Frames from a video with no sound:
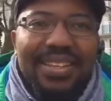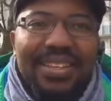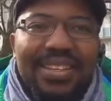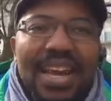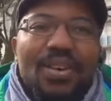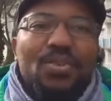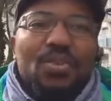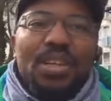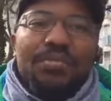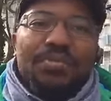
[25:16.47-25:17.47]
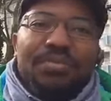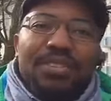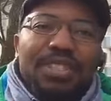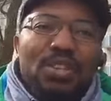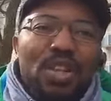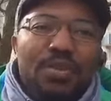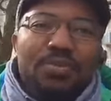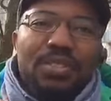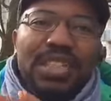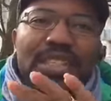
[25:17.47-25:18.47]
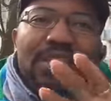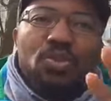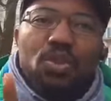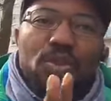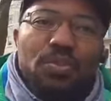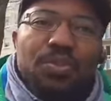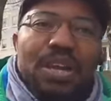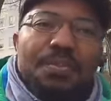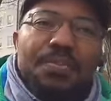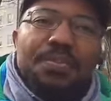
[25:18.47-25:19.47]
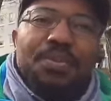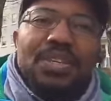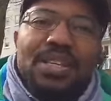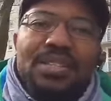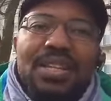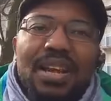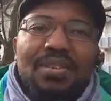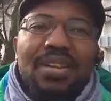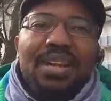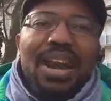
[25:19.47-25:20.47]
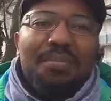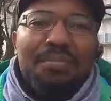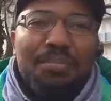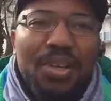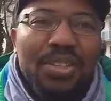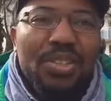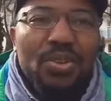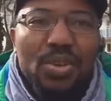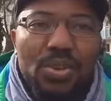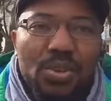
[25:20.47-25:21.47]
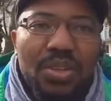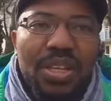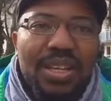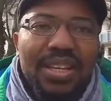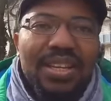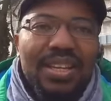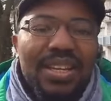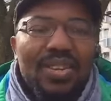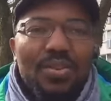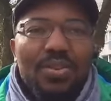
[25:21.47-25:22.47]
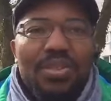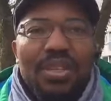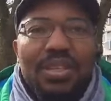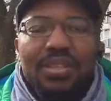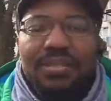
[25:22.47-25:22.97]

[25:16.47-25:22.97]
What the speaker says: Now you leave the thing you will do for your people is now abolishing Osu in Enugu State.